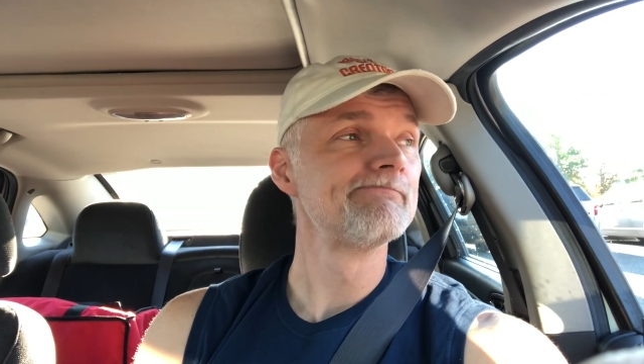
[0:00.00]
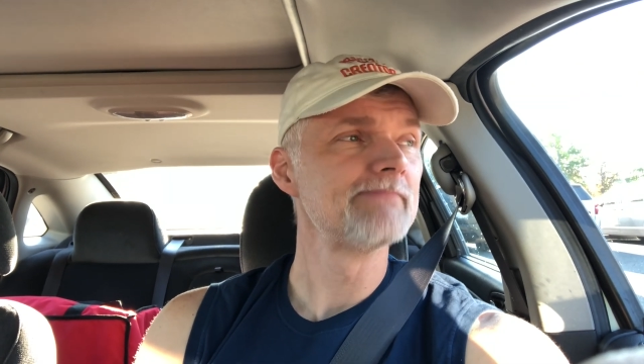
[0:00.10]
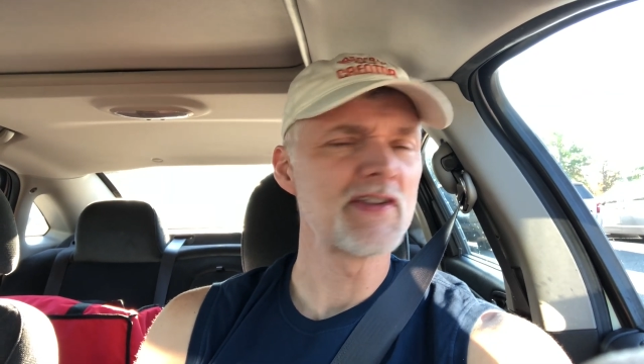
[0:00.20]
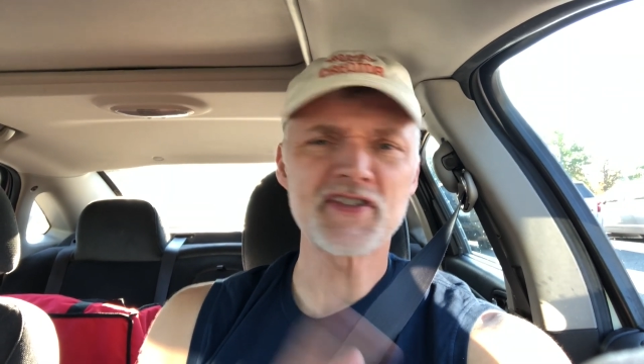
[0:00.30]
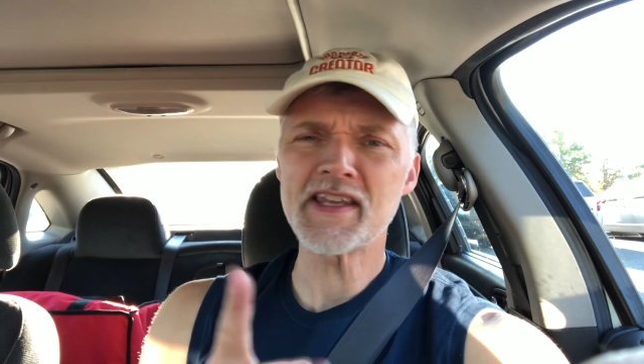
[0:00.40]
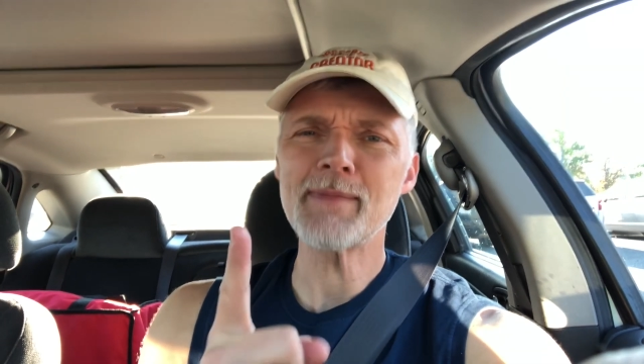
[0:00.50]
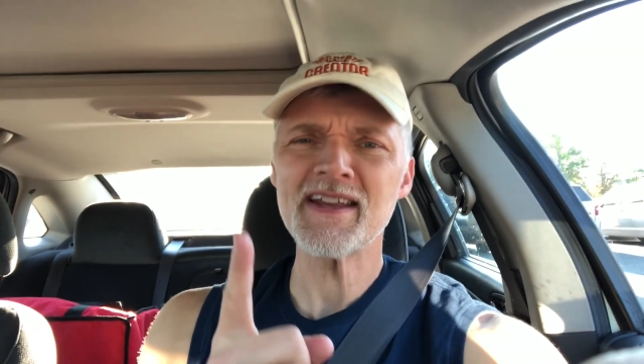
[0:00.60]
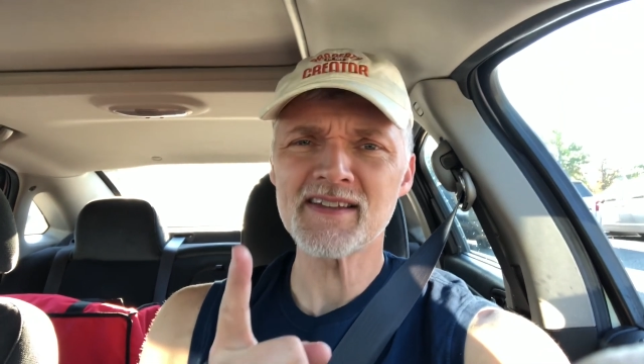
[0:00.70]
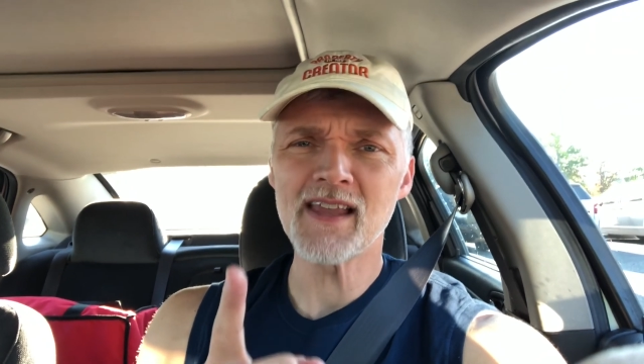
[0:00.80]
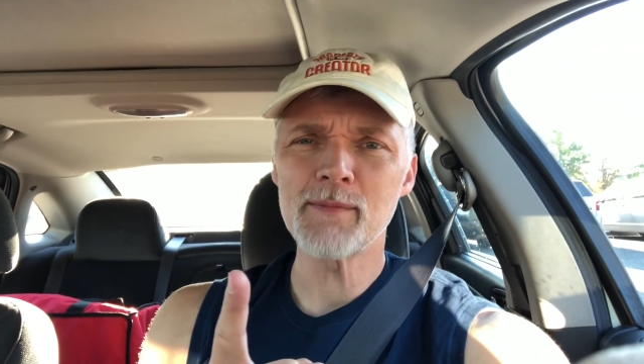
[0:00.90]
You see
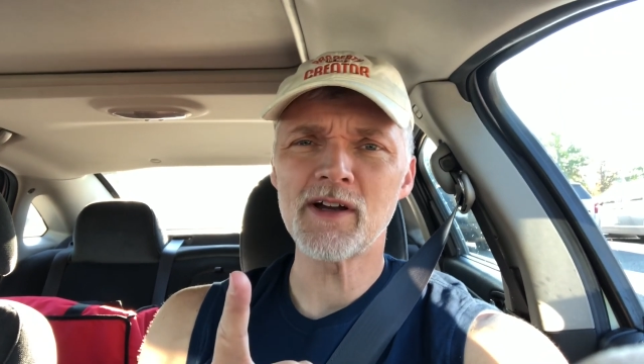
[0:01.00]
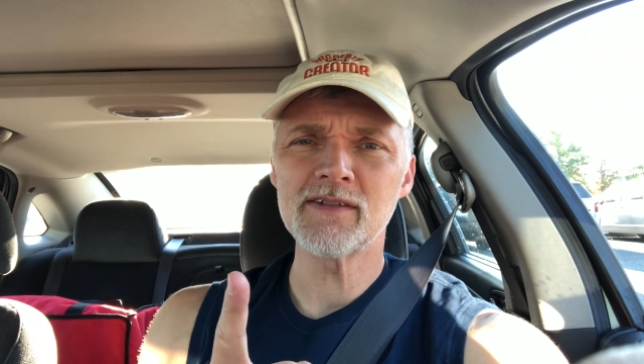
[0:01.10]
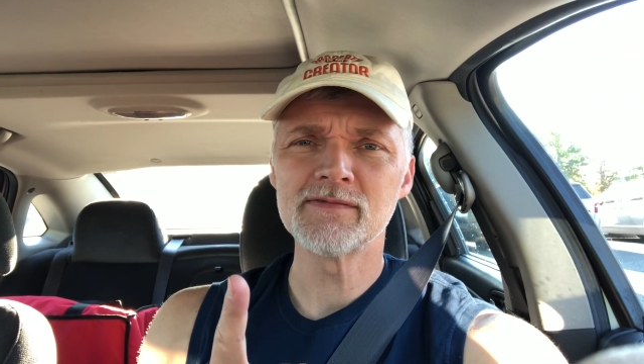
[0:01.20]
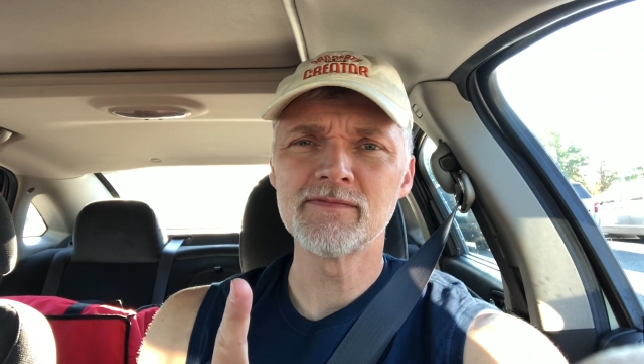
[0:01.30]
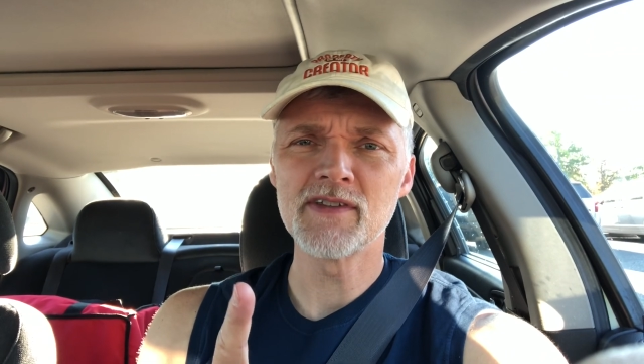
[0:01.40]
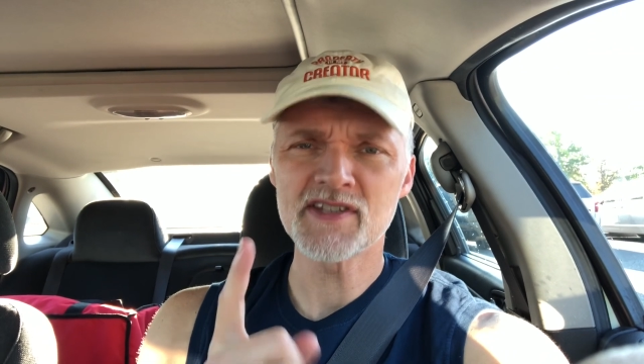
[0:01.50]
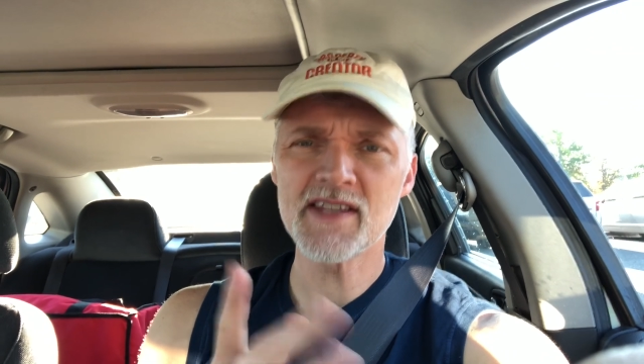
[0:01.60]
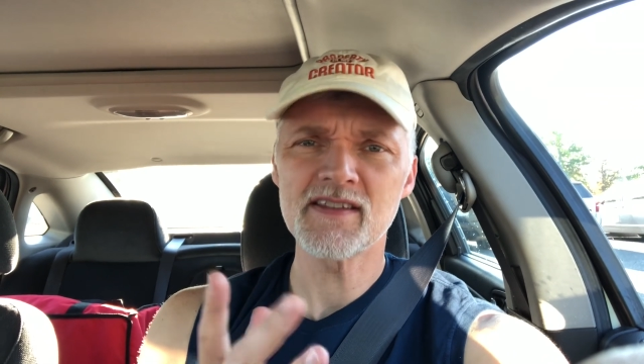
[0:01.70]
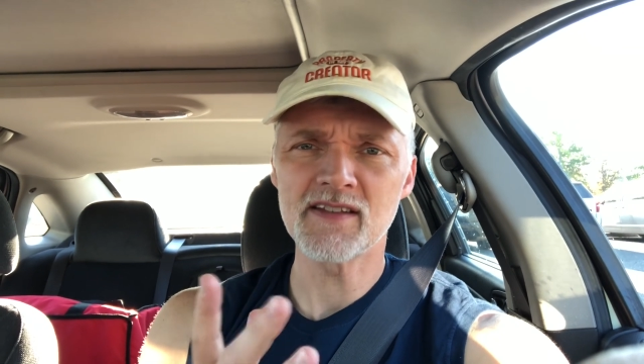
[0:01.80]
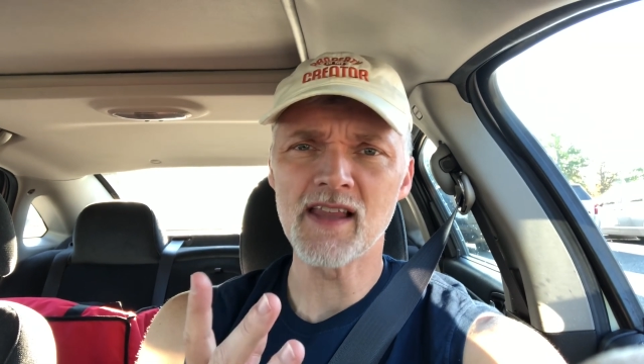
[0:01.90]
my dilemma? You
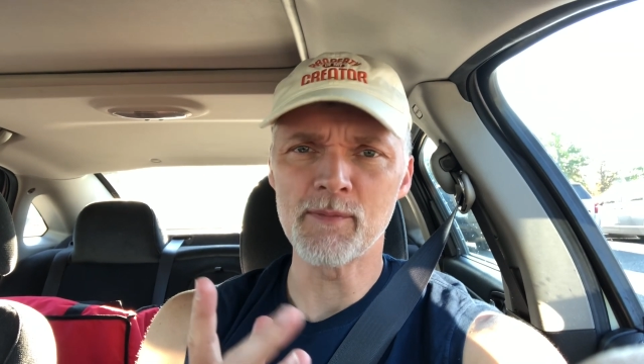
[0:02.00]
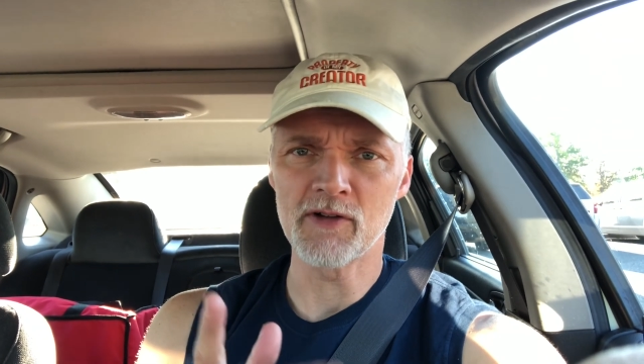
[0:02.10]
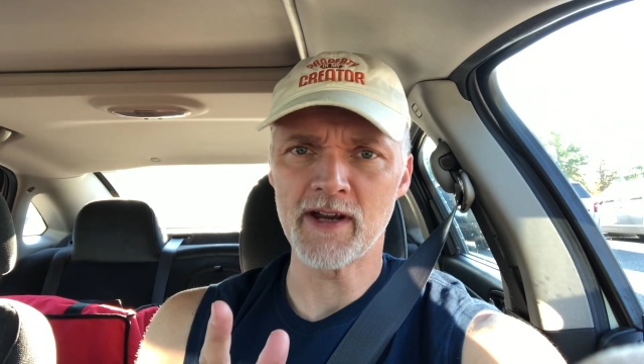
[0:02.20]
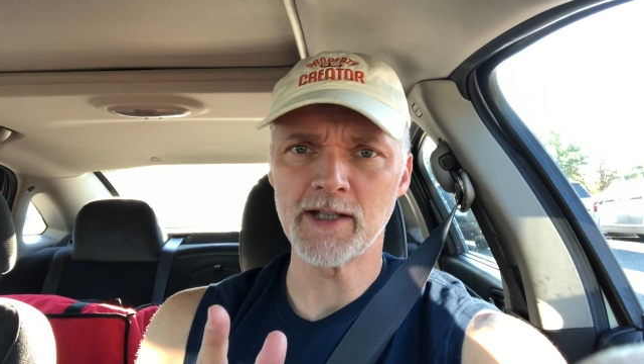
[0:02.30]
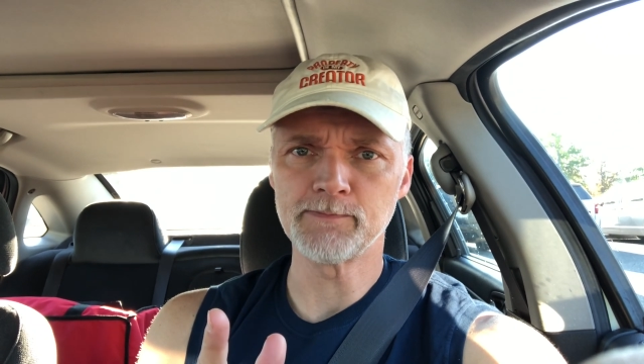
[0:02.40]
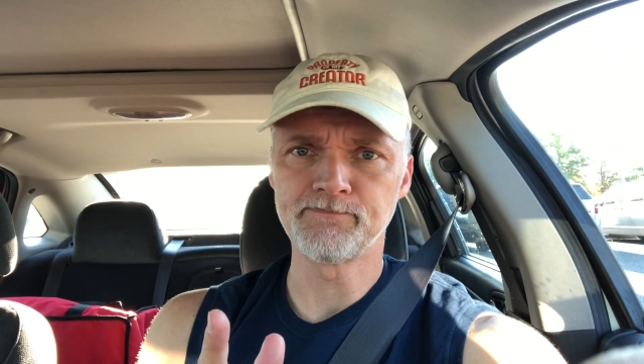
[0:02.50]
see the dilemma, right?